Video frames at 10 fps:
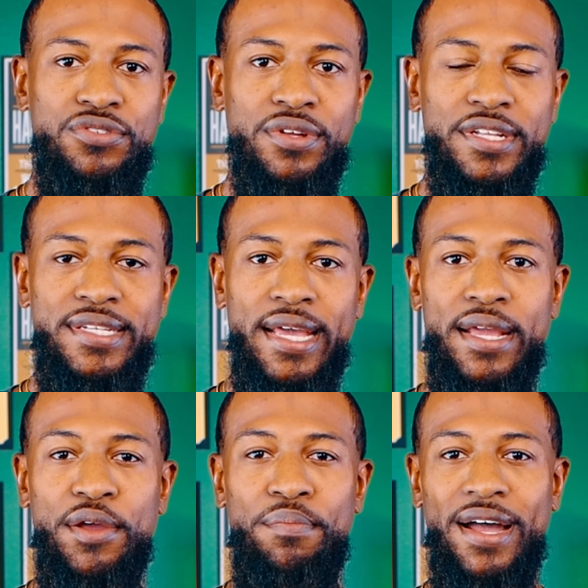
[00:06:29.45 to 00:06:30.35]
gonna
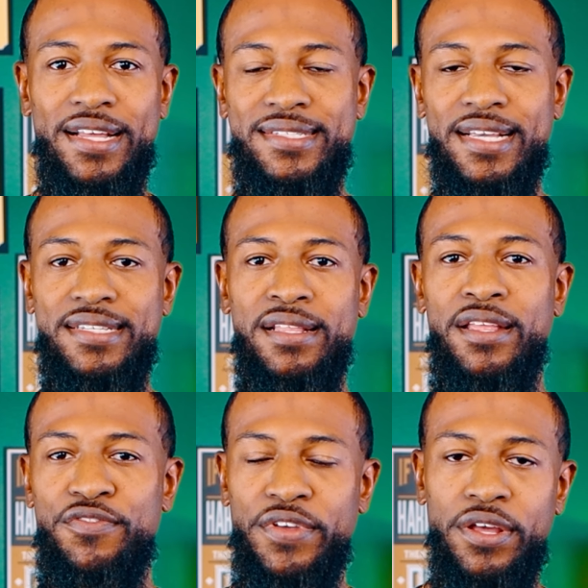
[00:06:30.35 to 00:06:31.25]
take by assessing
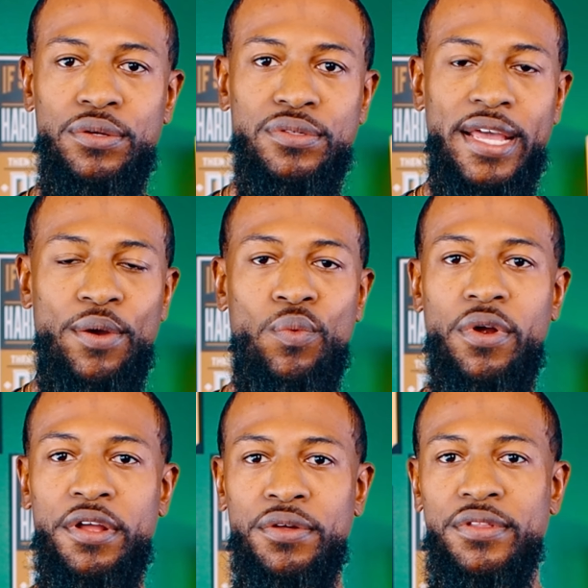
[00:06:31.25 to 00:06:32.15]
these vehicles and
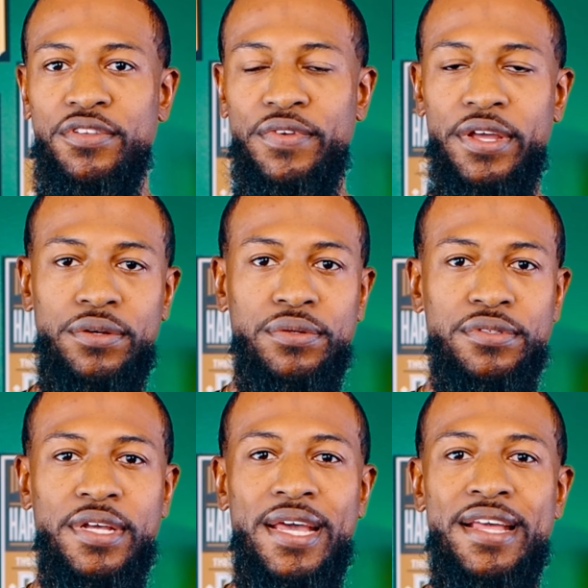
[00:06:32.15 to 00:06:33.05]
working on these vehicles